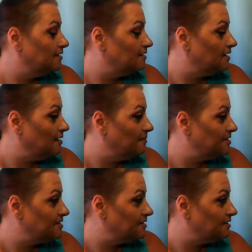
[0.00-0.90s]

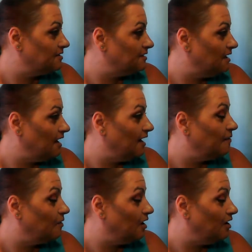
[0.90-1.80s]
Thomas, I will
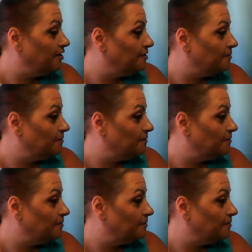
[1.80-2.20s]
call you.